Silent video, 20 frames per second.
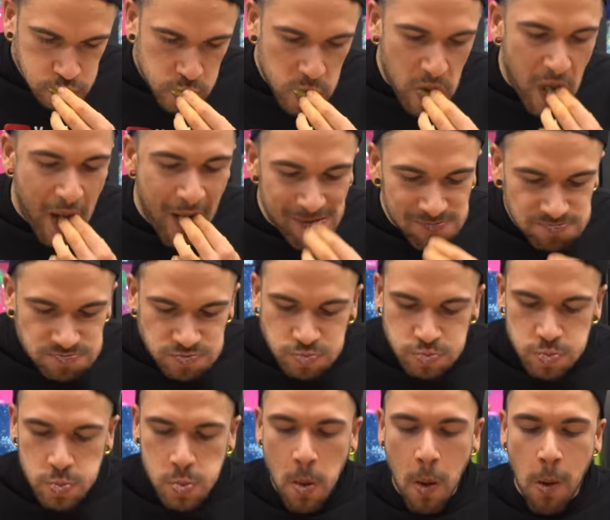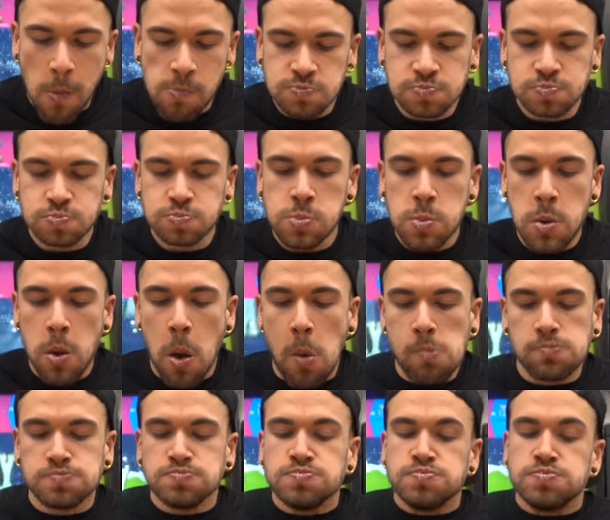it's worth it. The
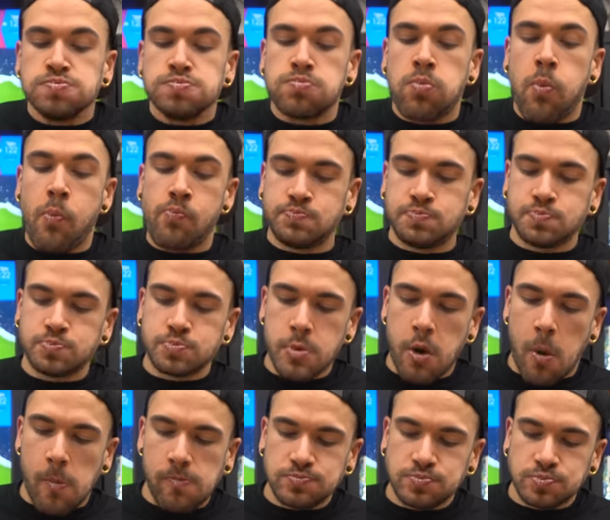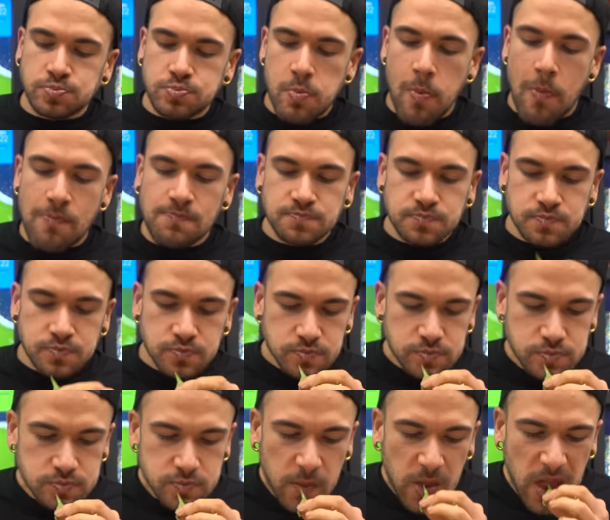food is delicious. Worst case, you have some
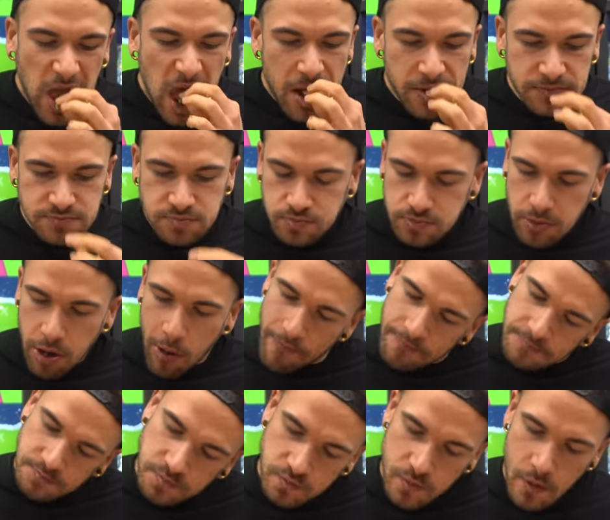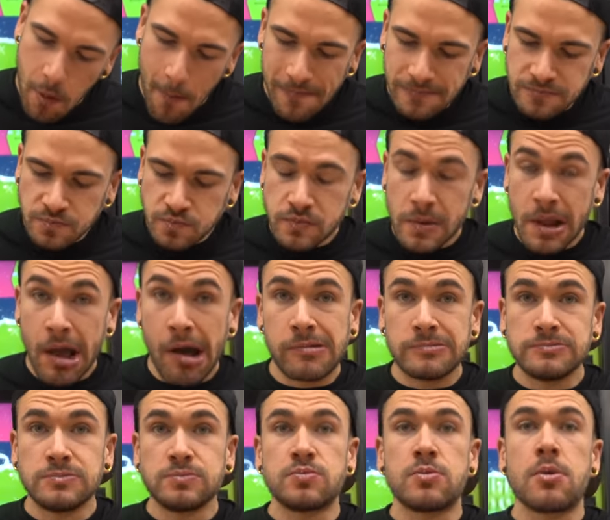leftovers. And I would say give
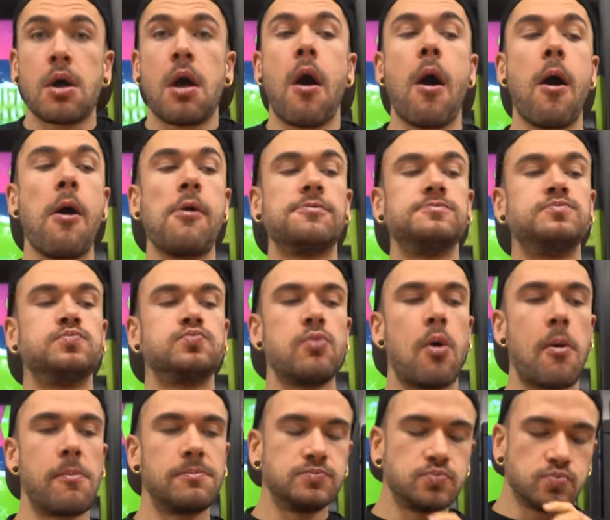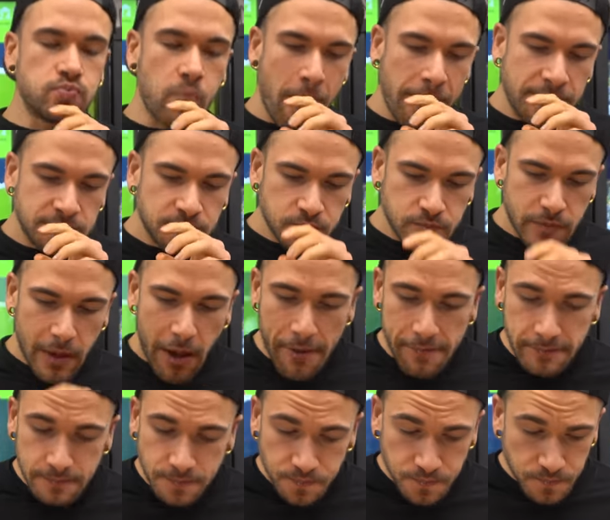it a go. But with that, let's get to the
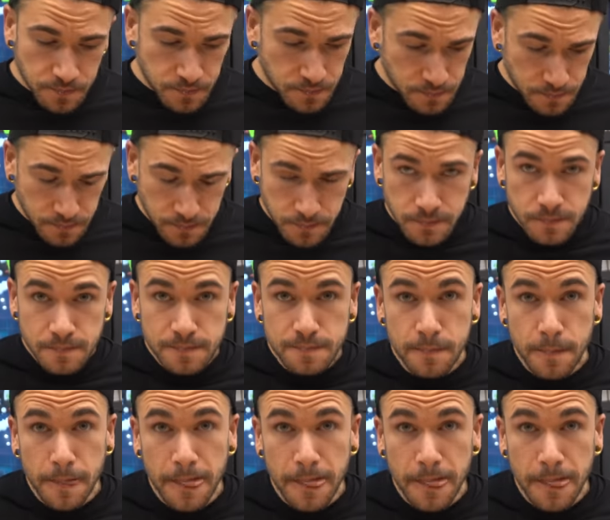rest of the video.